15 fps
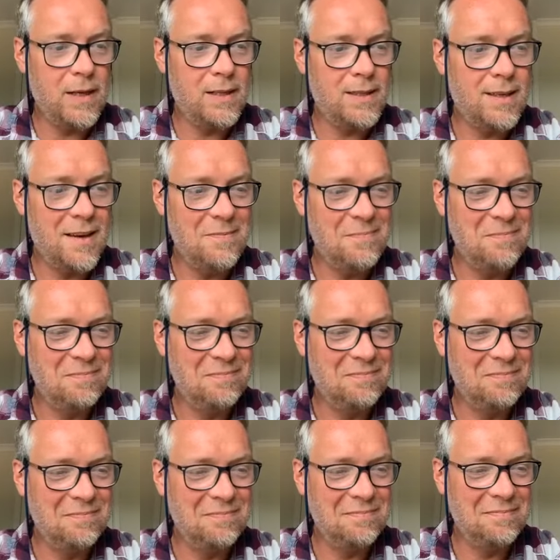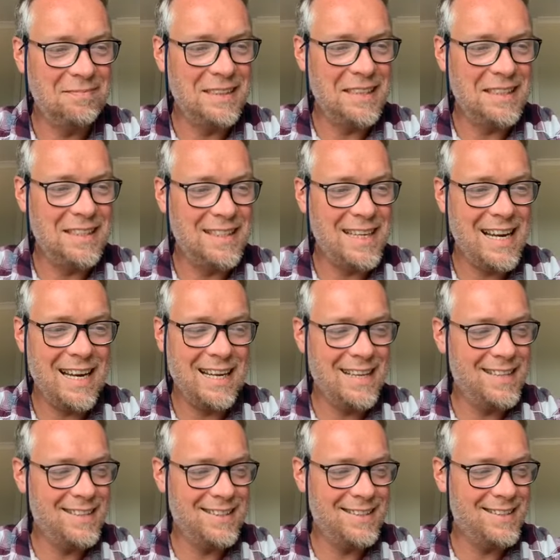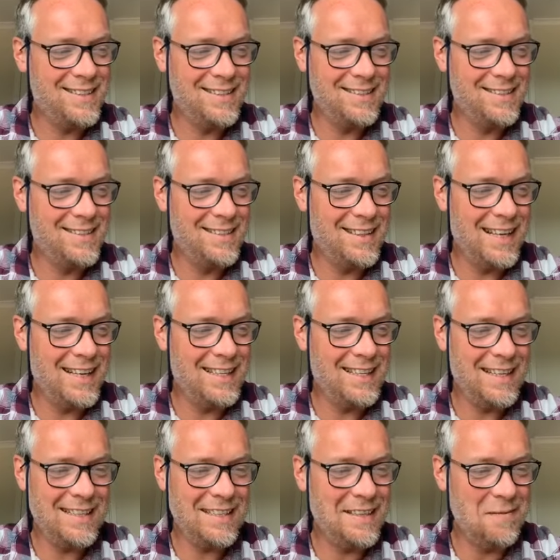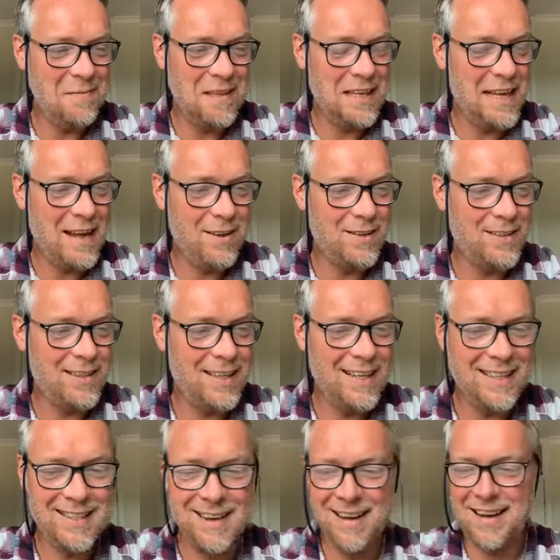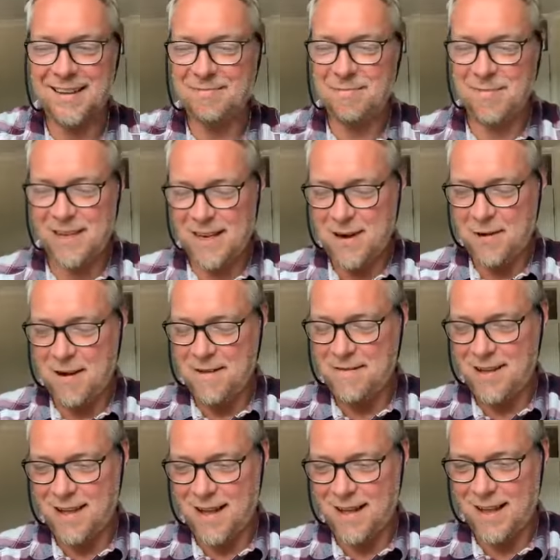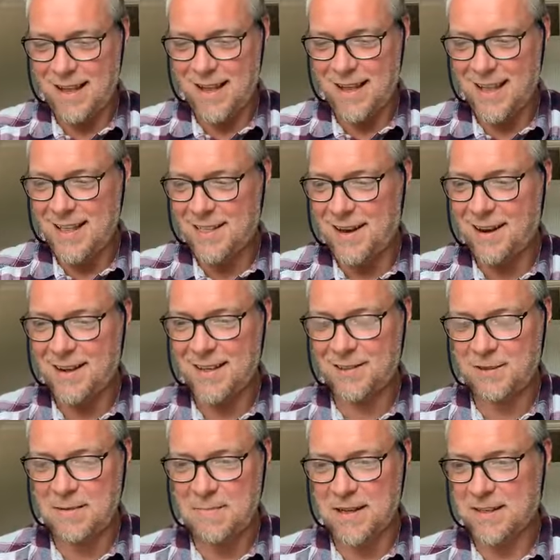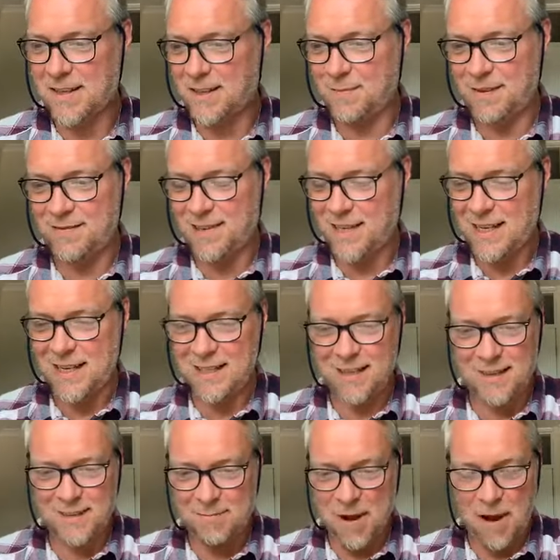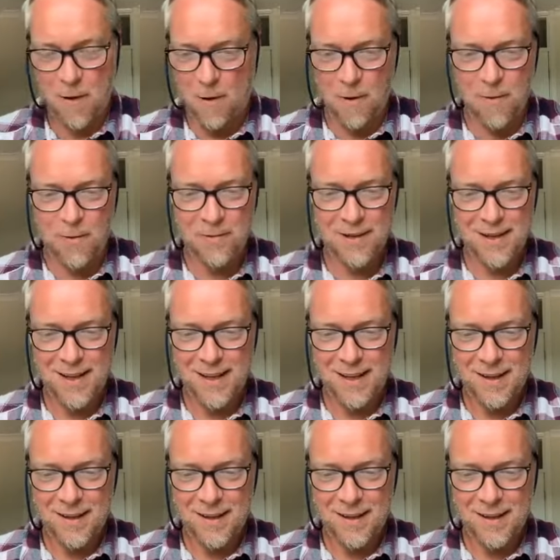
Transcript: But um, distance healing is it, it's something else, and it's like you know, I, in the last three months, it's been fantastic because my whole